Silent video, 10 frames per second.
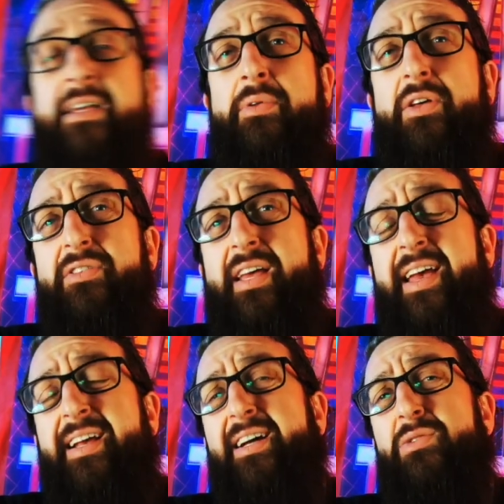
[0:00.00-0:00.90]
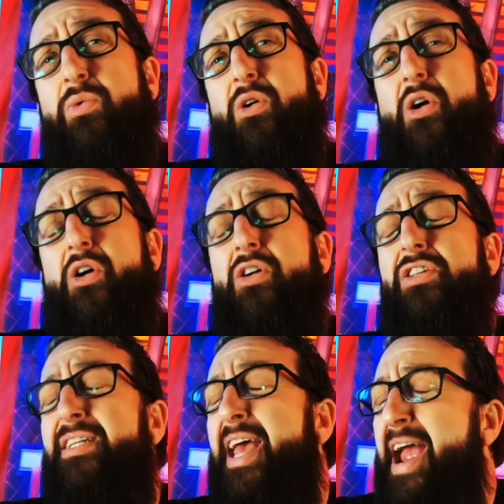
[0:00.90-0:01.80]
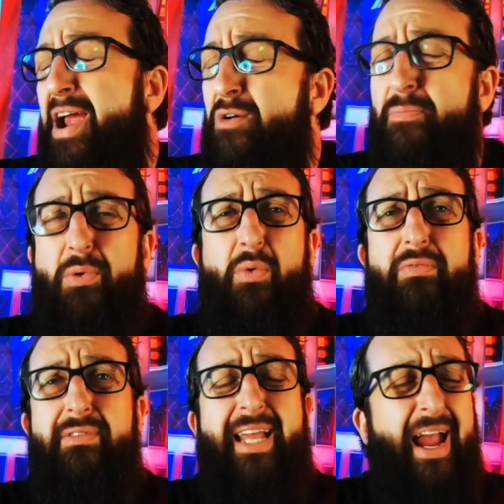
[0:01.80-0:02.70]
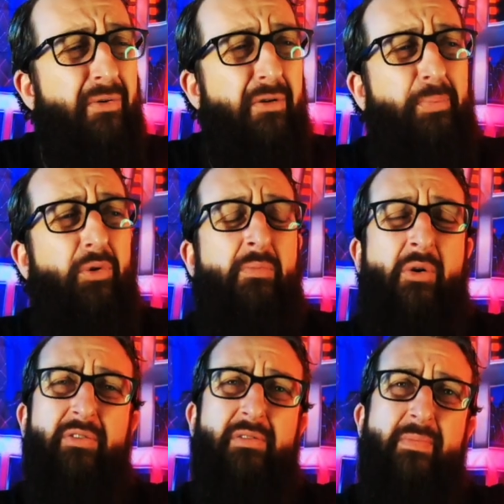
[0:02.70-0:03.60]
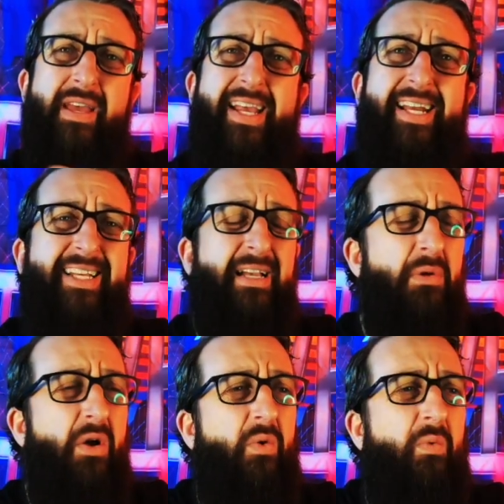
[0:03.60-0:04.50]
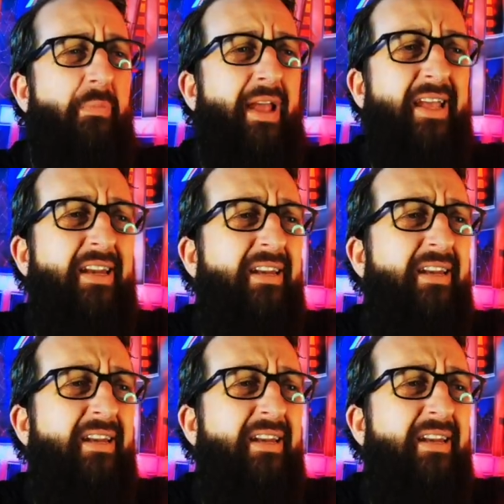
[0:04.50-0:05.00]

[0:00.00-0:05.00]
of those haircuts were terrible. Terrible Maurice Meade. Come on, man.